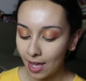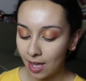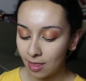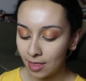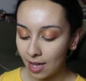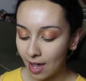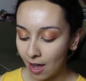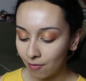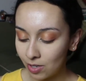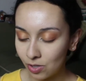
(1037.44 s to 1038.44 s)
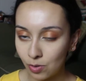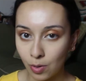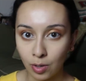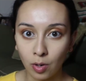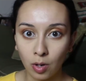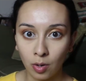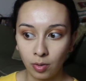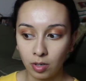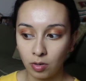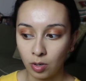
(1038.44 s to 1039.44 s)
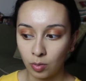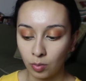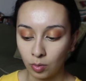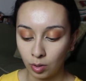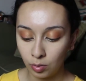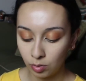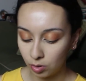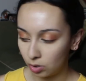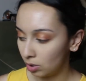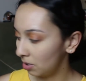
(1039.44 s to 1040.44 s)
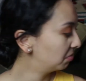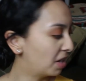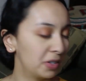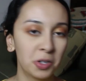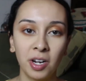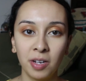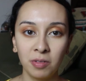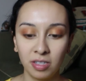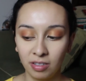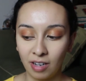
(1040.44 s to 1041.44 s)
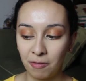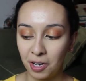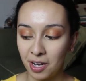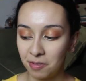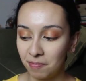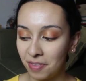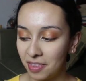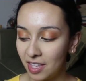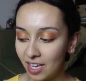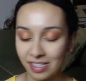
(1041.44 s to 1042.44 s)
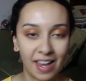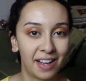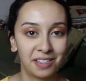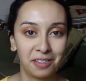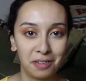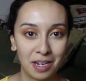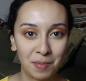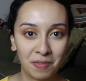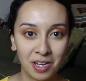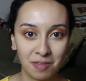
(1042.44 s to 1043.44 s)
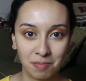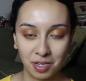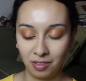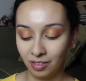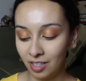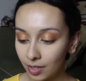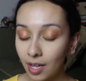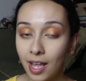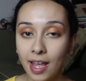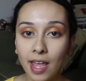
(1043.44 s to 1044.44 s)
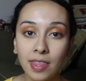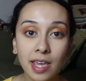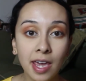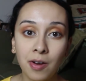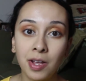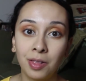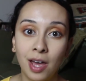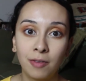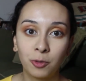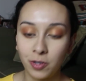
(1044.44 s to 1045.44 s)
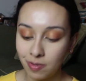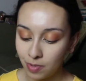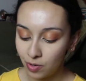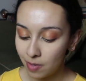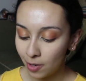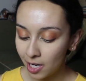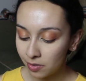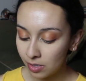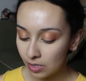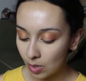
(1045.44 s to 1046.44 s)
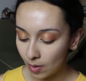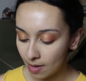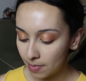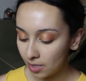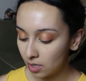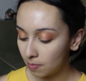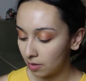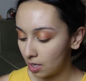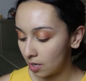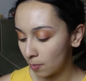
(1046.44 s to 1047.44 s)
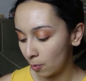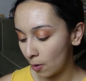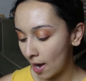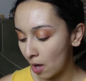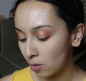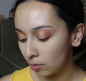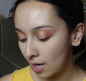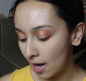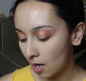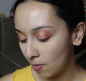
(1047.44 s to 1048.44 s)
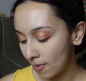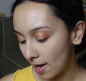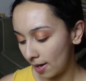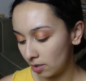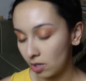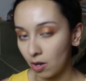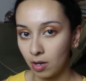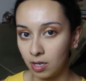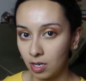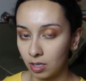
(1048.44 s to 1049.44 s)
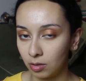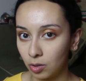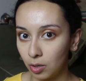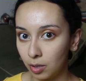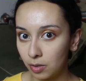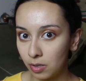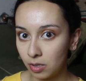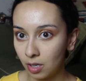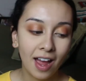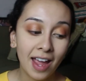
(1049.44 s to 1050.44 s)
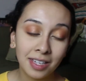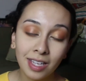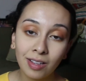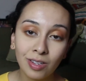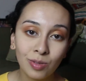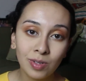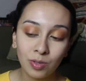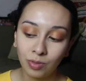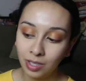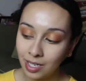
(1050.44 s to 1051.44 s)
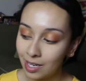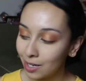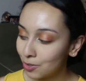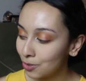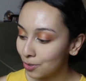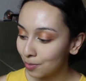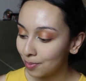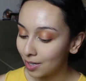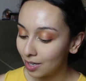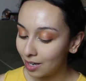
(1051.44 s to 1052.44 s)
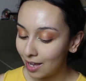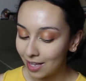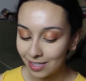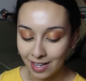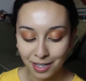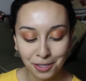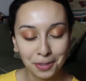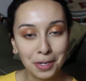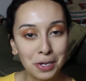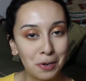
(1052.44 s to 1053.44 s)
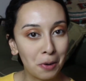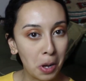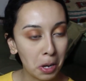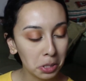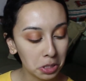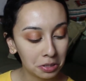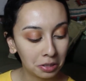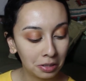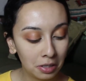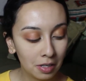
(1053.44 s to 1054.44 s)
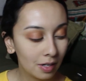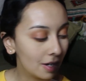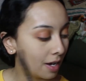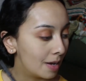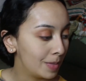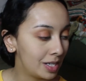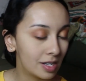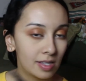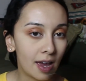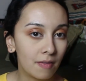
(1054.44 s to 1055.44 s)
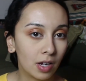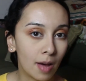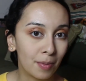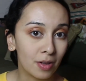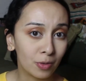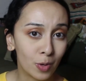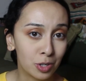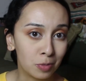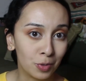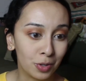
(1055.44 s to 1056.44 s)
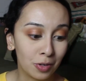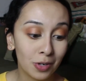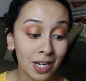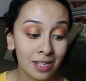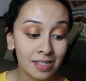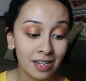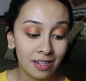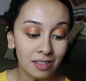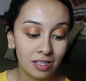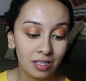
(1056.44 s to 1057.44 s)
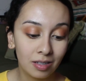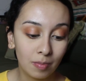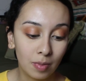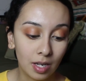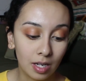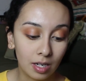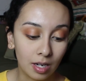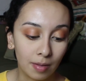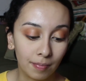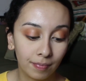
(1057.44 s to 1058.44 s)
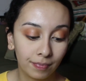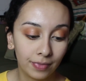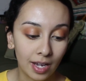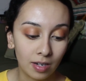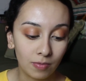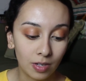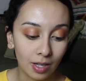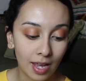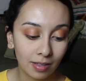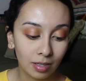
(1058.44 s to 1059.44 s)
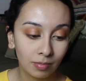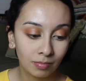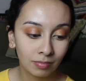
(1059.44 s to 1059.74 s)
and they have this store called The Root Underground. I forget the exact name of it, and they carry a lot of green beauty brands. So I picked up the Brow Gal by Tanya Crooks. I thought this was really natural, but it's actually not. It does have a couple of questionable ingredients in it, but I didn't feel like